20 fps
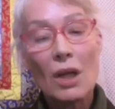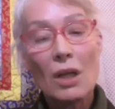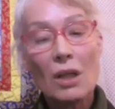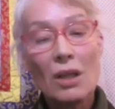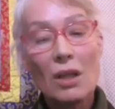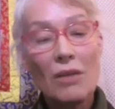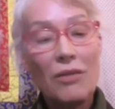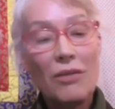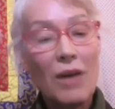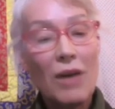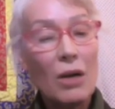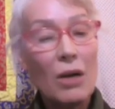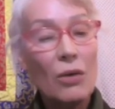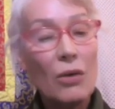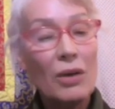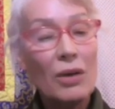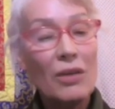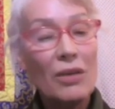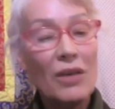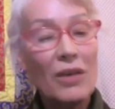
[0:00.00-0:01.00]
The
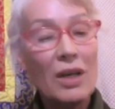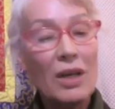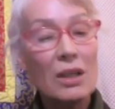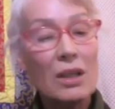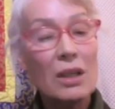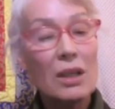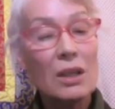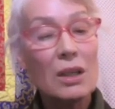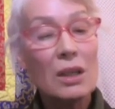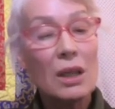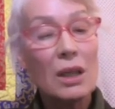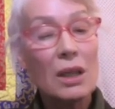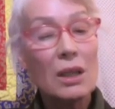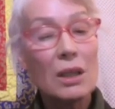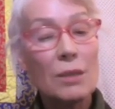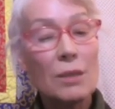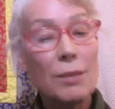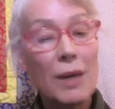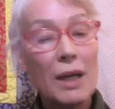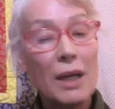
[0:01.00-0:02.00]
following verses
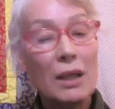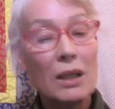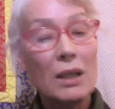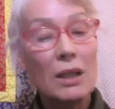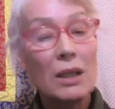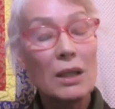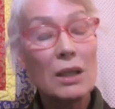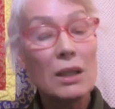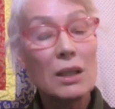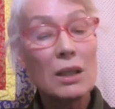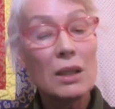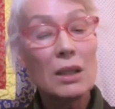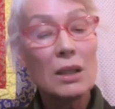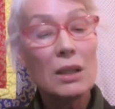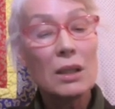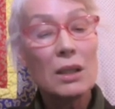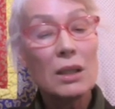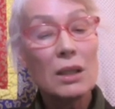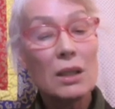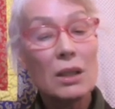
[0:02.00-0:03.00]
explain this.
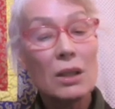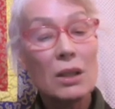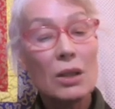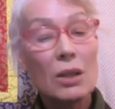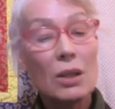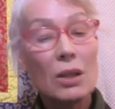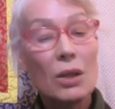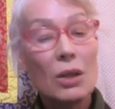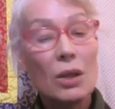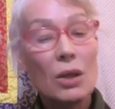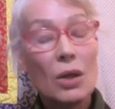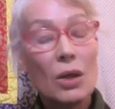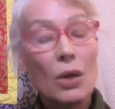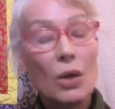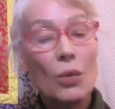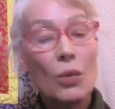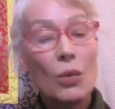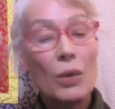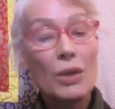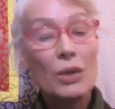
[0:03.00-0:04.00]

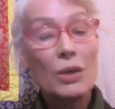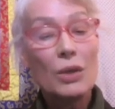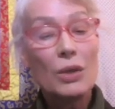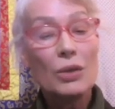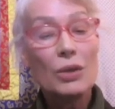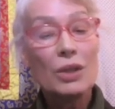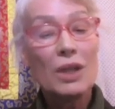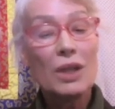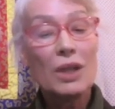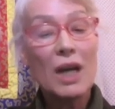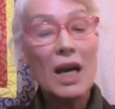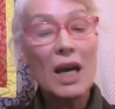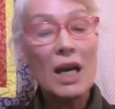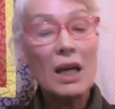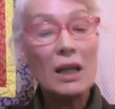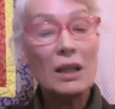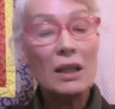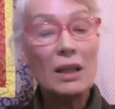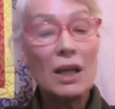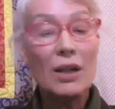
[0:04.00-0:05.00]
When you
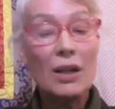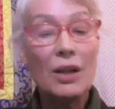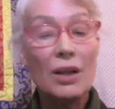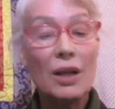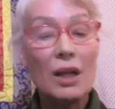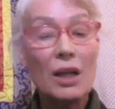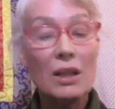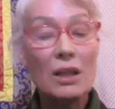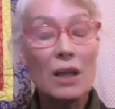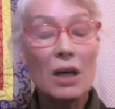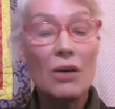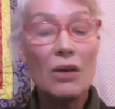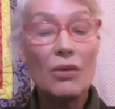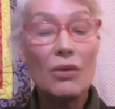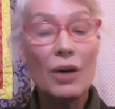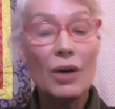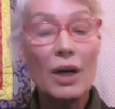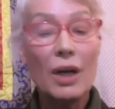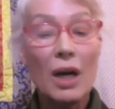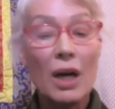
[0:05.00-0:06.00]
say that things are
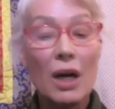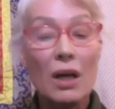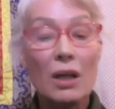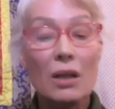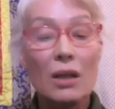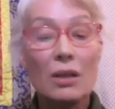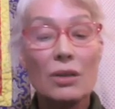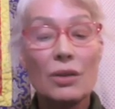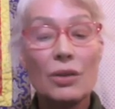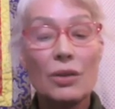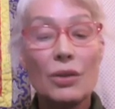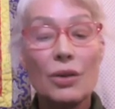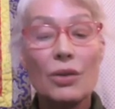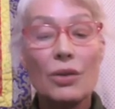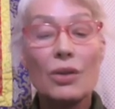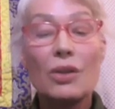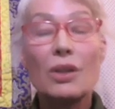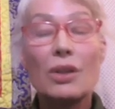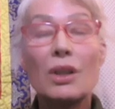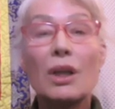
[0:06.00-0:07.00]
real, you
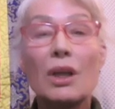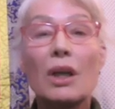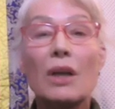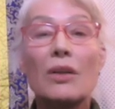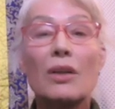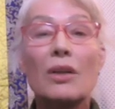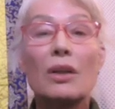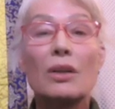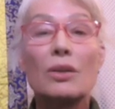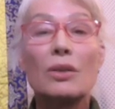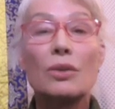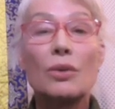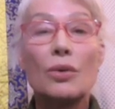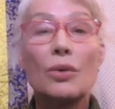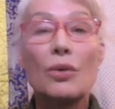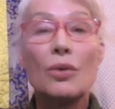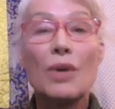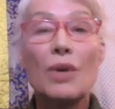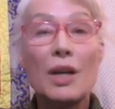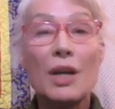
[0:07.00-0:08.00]
don't see their
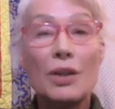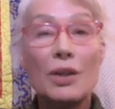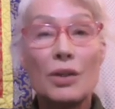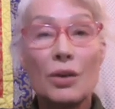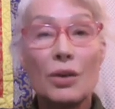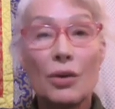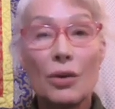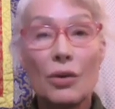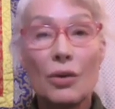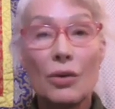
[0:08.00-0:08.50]
true nature.